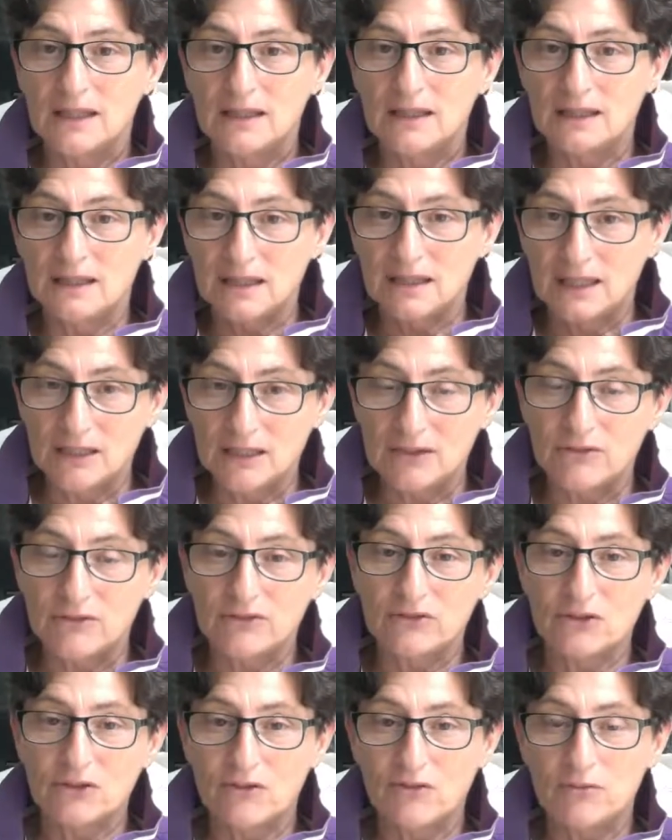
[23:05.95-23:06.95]
the
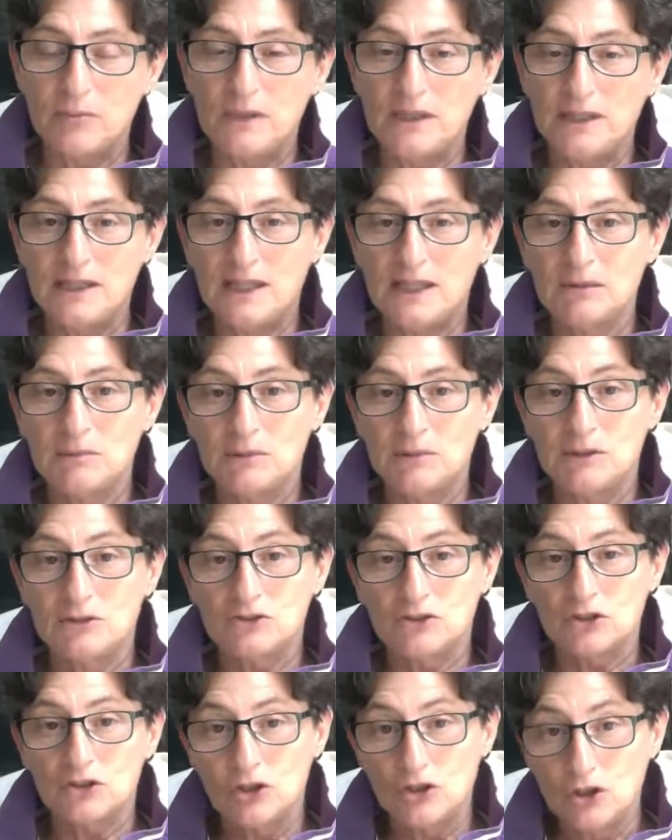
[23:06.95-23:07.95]
gift of being able
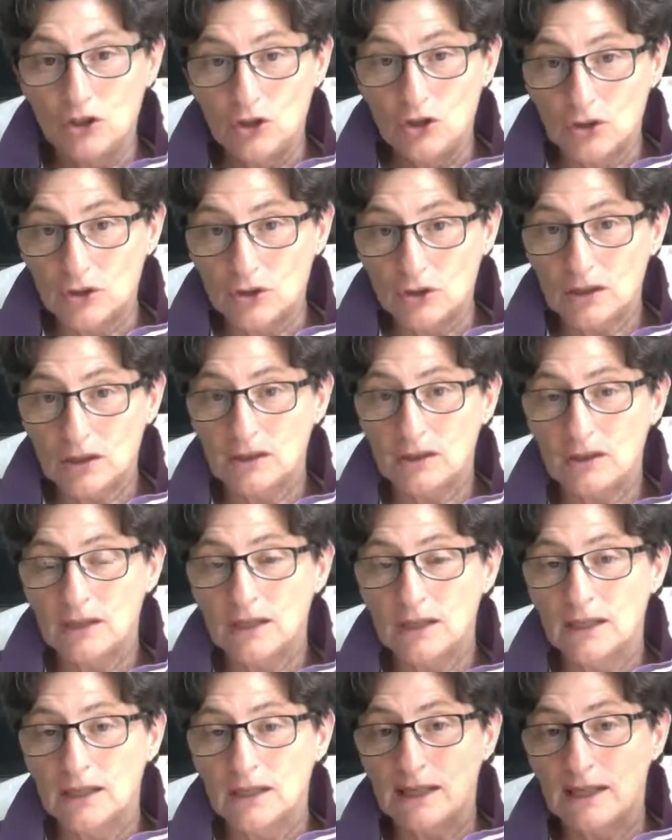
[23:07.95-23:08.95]
to look
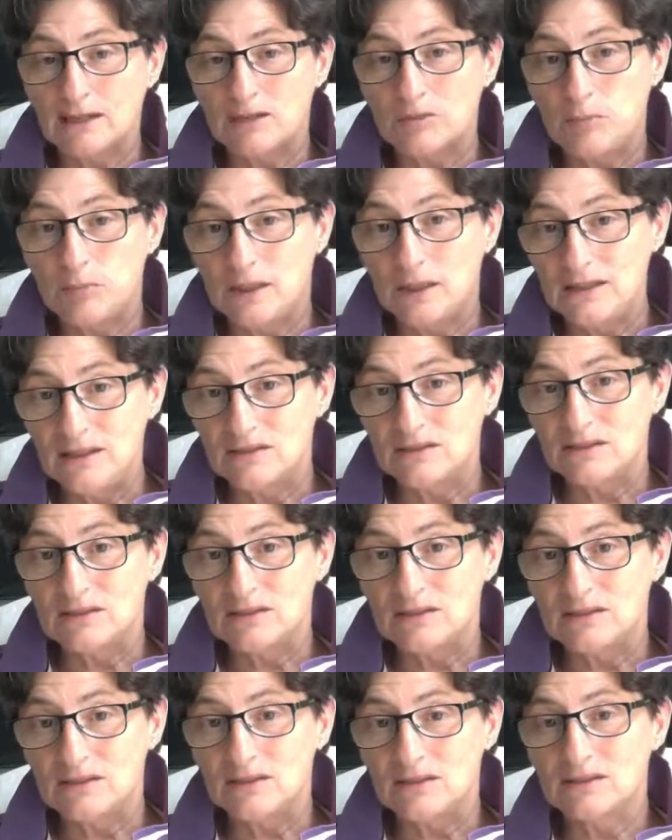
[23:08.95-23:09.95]
at
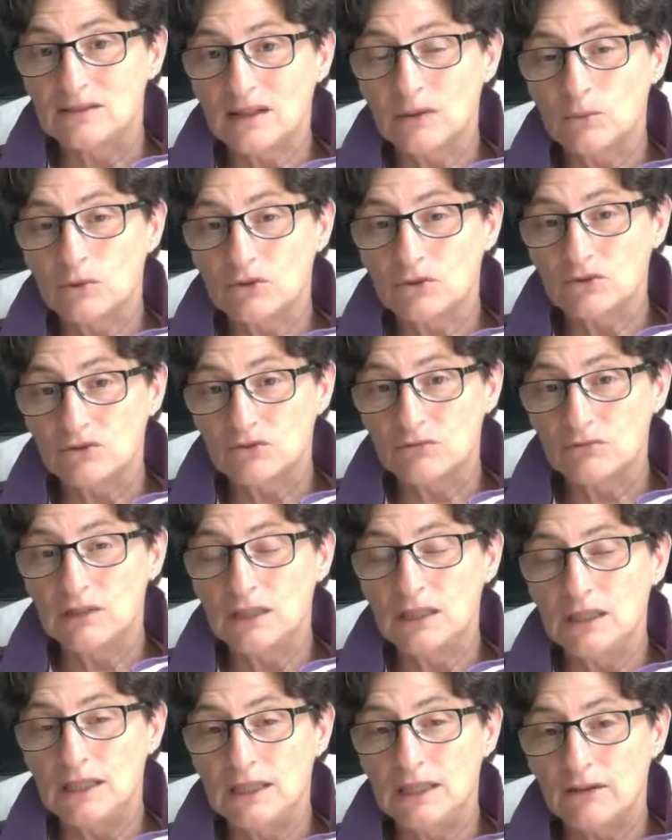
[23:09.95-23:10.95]
places I was
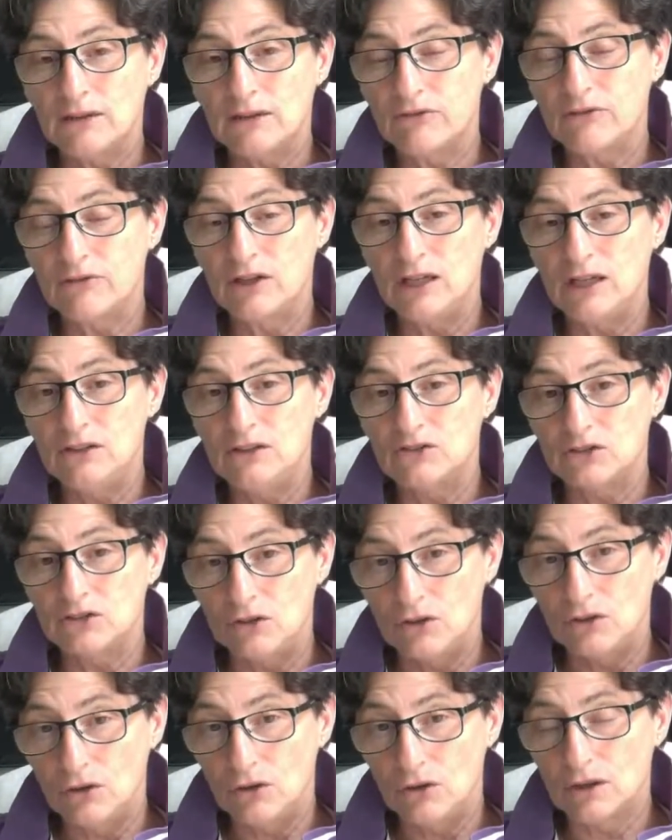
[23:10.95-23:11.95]
really afraid to
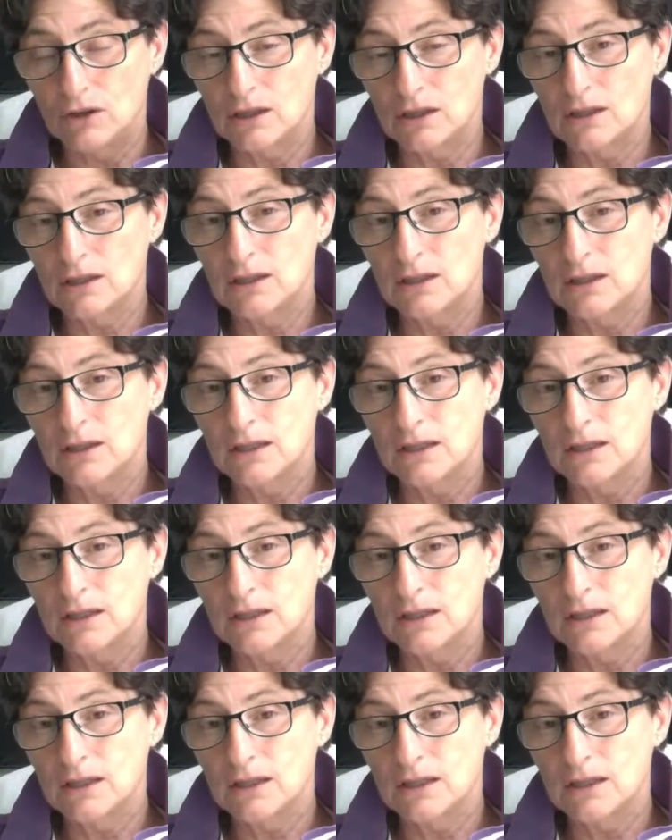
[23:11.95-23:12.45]
look.